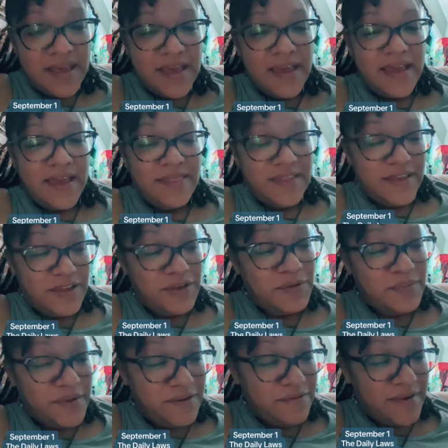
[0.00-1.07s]
And then you'll
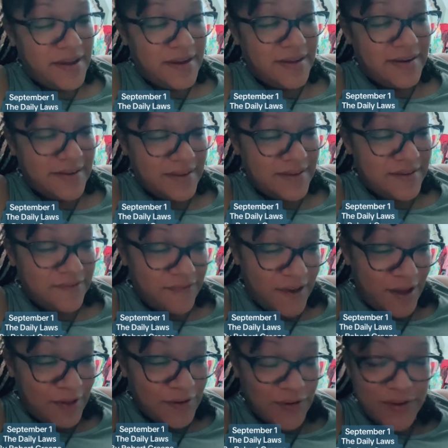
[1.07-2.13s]
be ready to
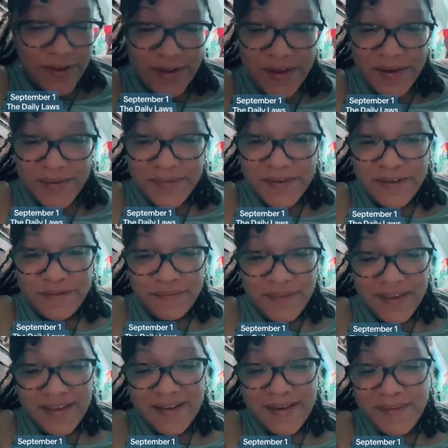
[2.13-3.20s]
follow along with
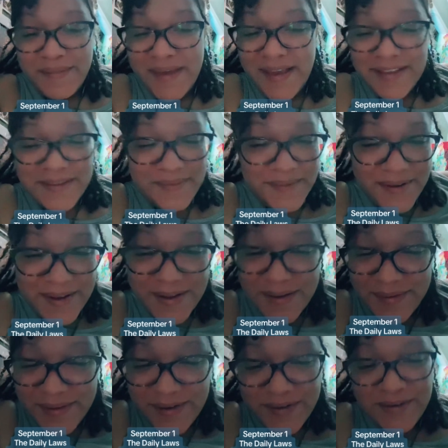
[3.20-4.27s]
me. Come back tomorrow.
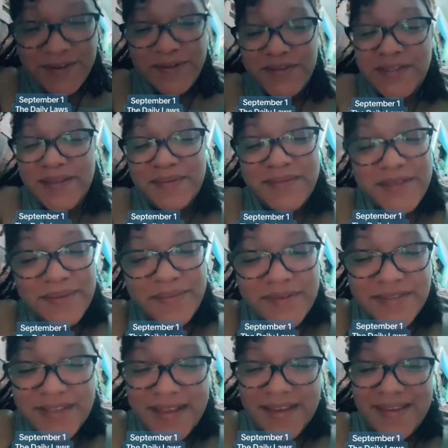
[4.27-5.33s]
We're going to do September
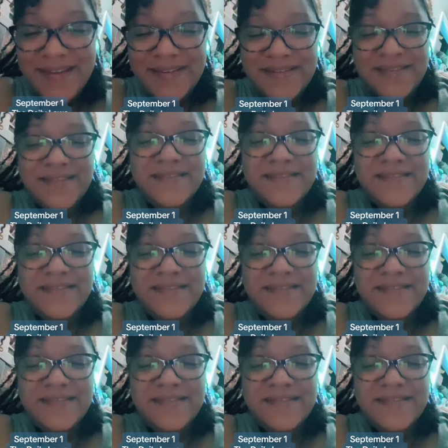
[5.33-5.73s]
2nd.